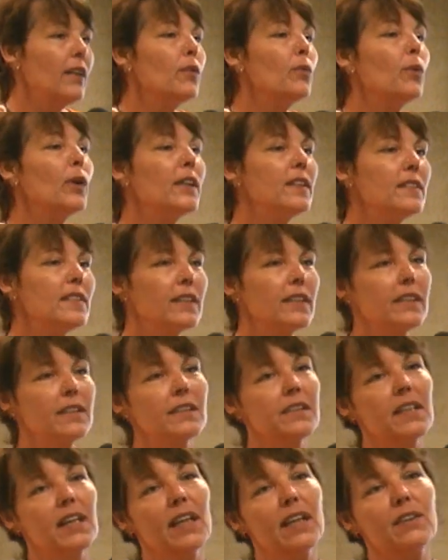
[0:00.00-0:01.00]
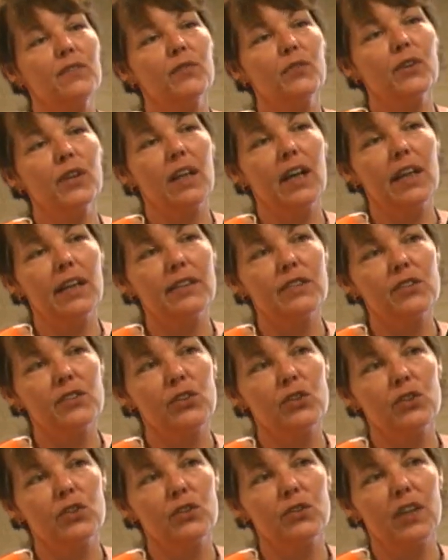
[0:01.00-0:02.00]
what is it going to take for us
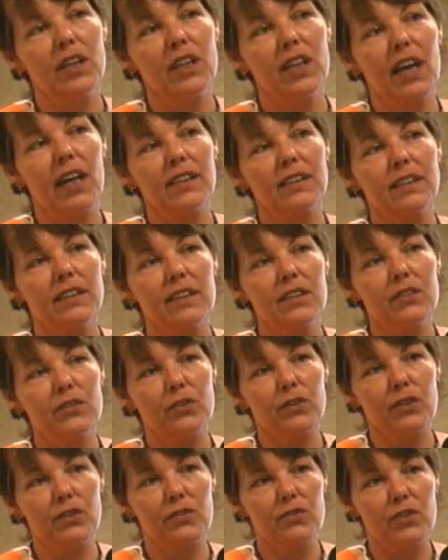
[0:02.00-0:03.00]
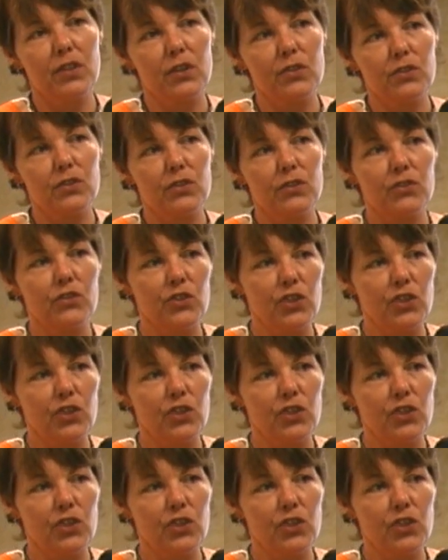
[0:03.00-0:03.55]
to enact any sort of social